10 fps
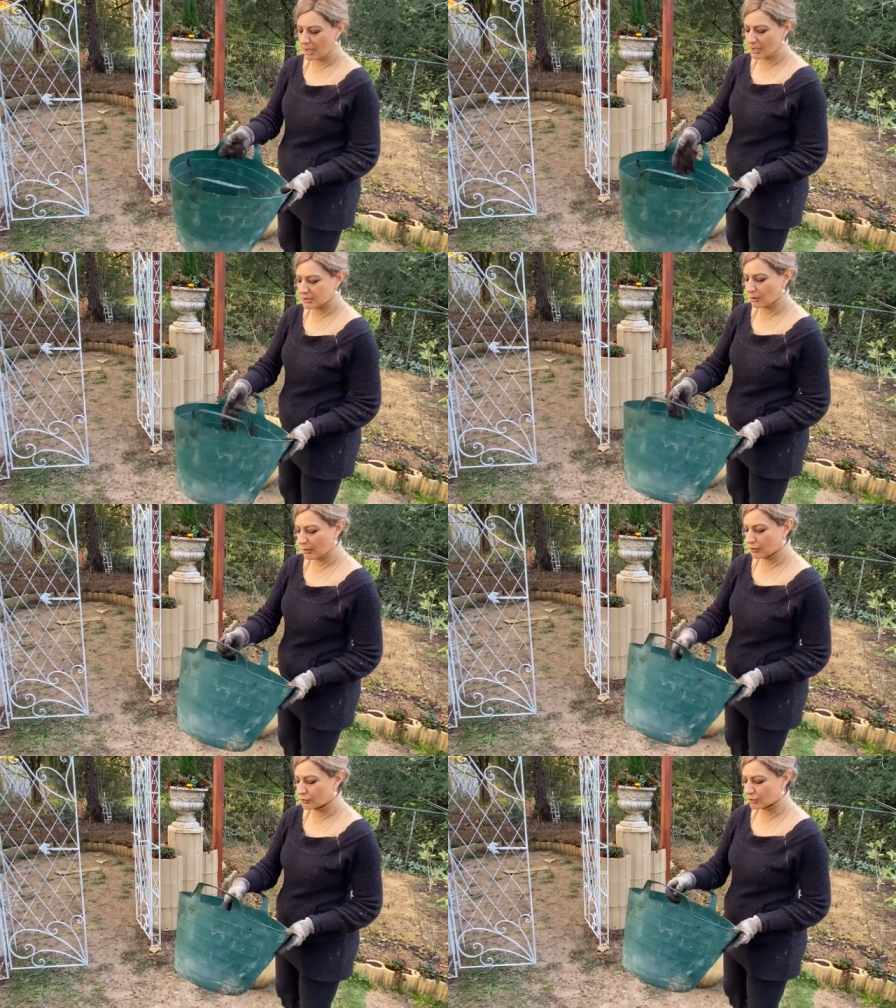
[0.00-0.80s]
So I
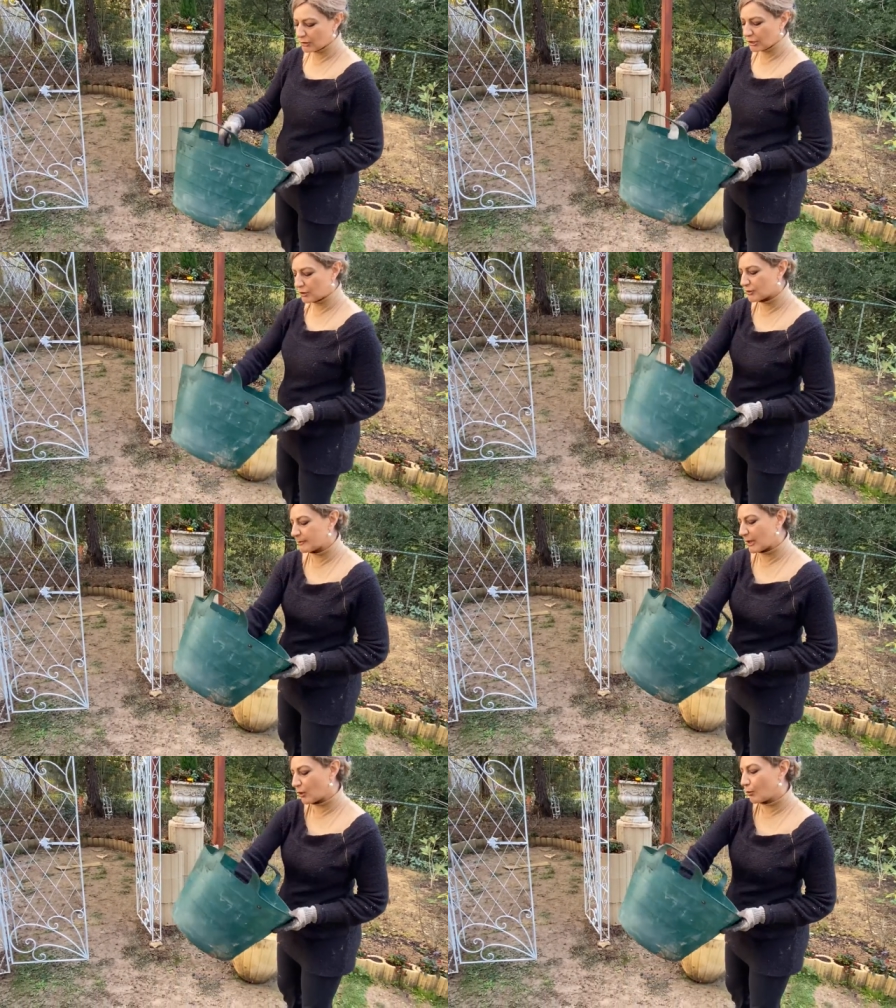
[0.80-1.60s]
usually use
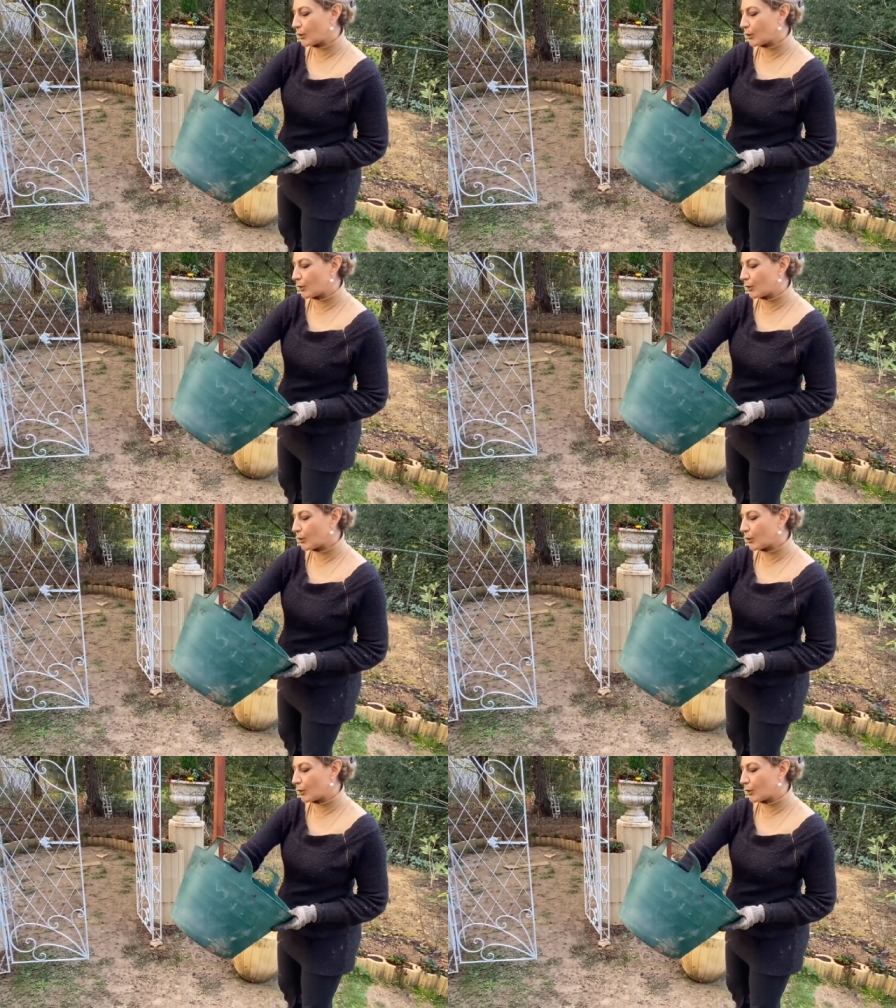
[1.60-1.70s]
my home,